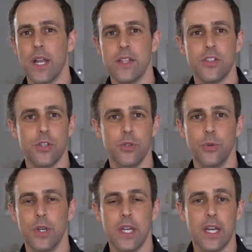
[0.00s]

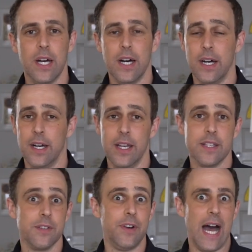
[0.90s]
into, uh,
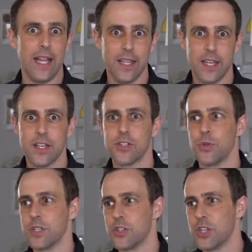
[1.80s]
as a
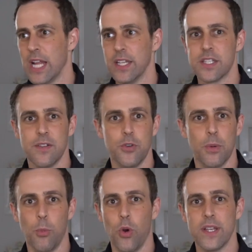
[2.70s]
violinist or as a cellist, if
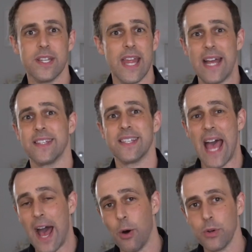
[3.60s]
you're more into that
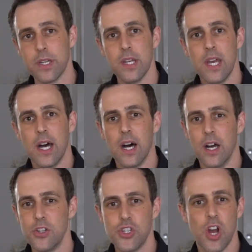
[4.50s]
sound,
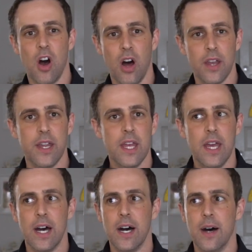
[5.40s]
uh, Shawn
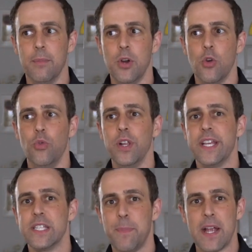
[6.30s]
um,
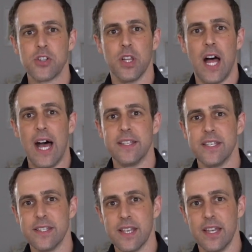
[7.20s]
really
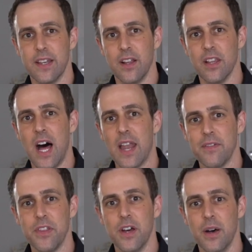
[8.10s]
specializes in a
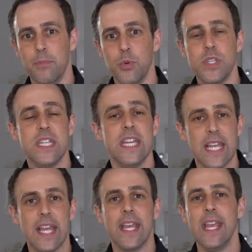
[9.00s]
lot of the
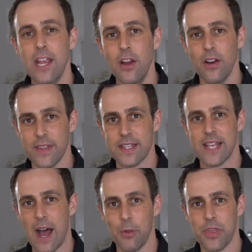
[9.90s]
boutique gear
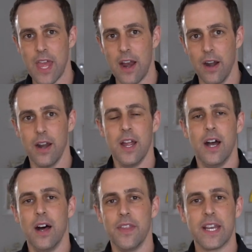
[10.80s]
that's out there
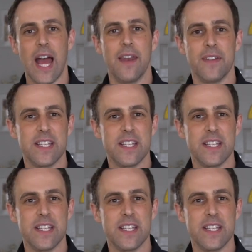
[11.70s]
uh, that kind of